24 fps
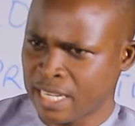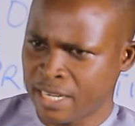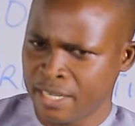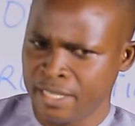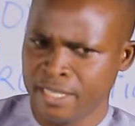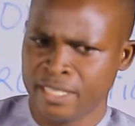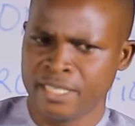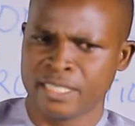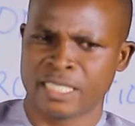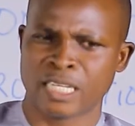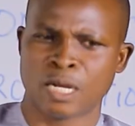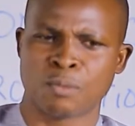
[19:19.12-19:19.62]
an
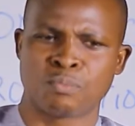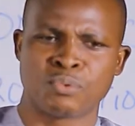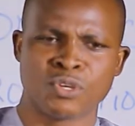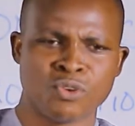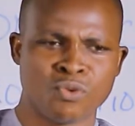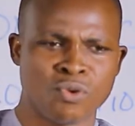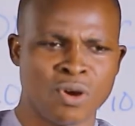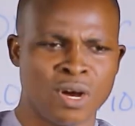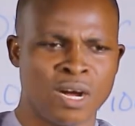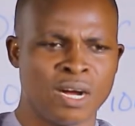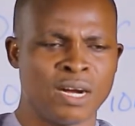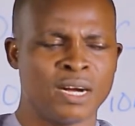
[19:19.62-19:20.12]

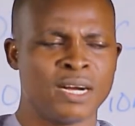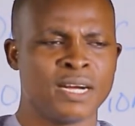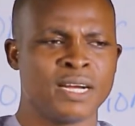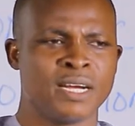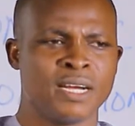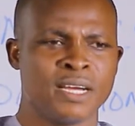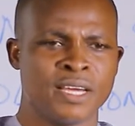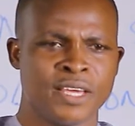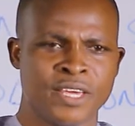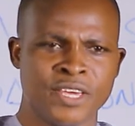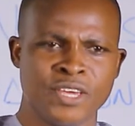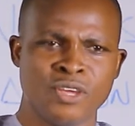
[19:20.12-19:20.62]
entrepreneur,
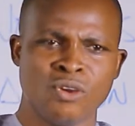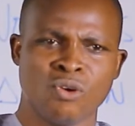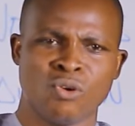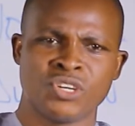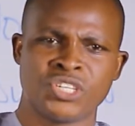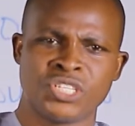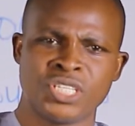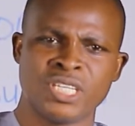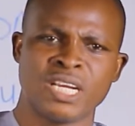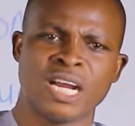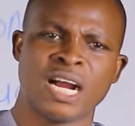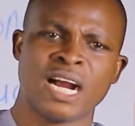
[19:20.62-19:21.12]
he or
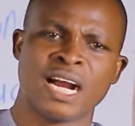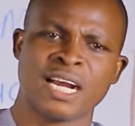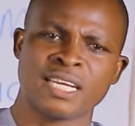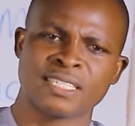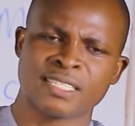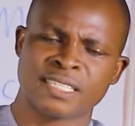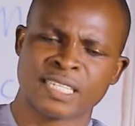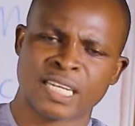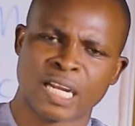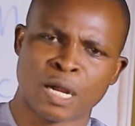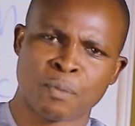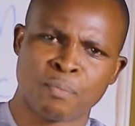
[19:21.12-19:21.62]
she has
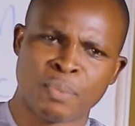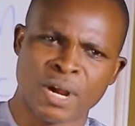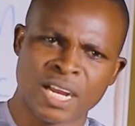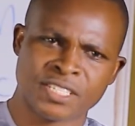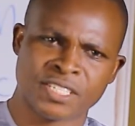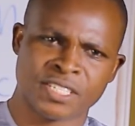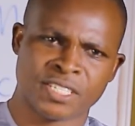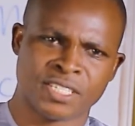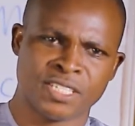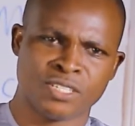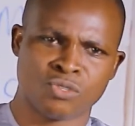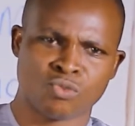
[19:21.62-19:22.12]
the
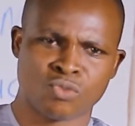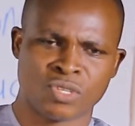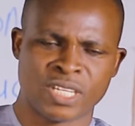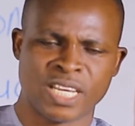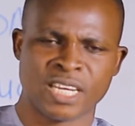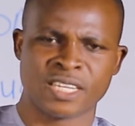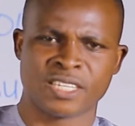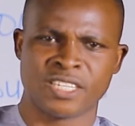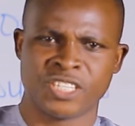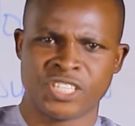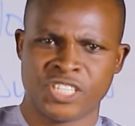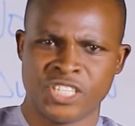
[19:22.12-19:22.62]
capacity to
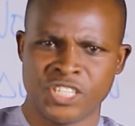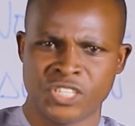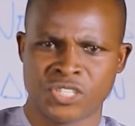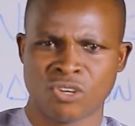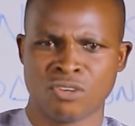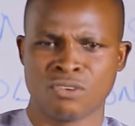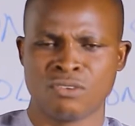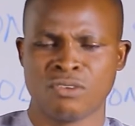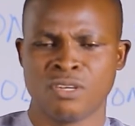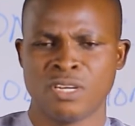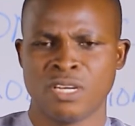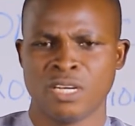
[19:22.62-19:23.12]
take
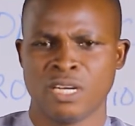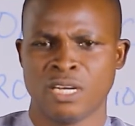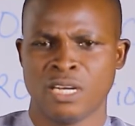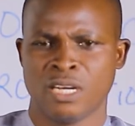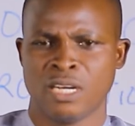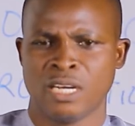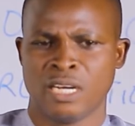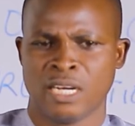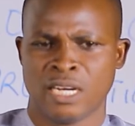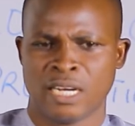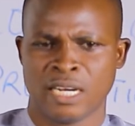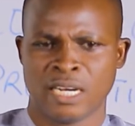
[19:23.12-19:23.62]
decision
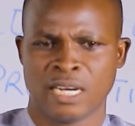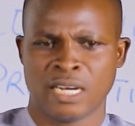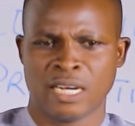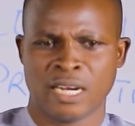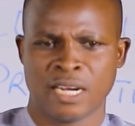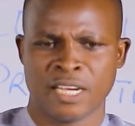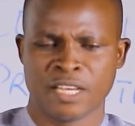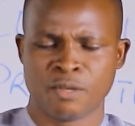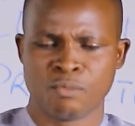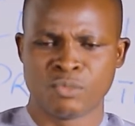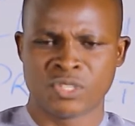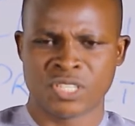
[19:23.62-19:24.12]

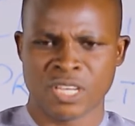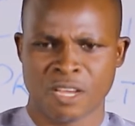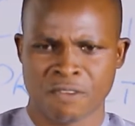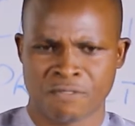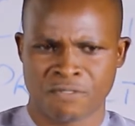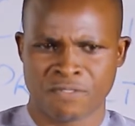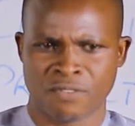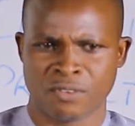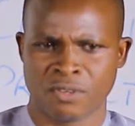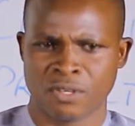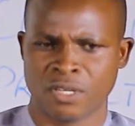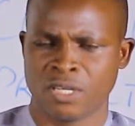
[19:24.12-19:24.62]

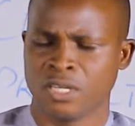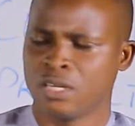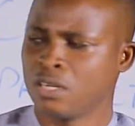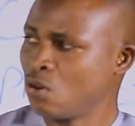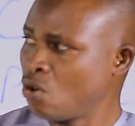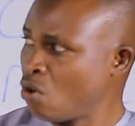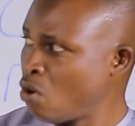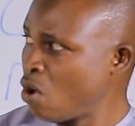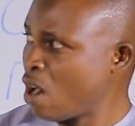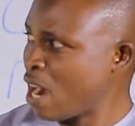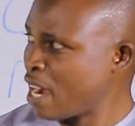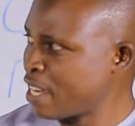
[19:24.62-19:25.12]
himself
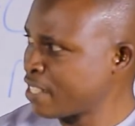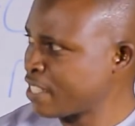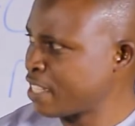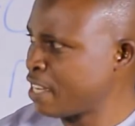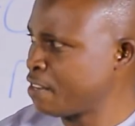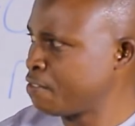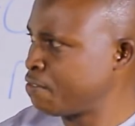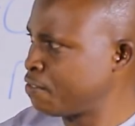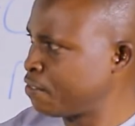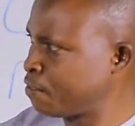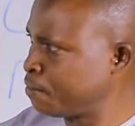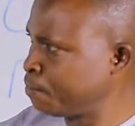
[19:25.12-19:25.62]
or herself.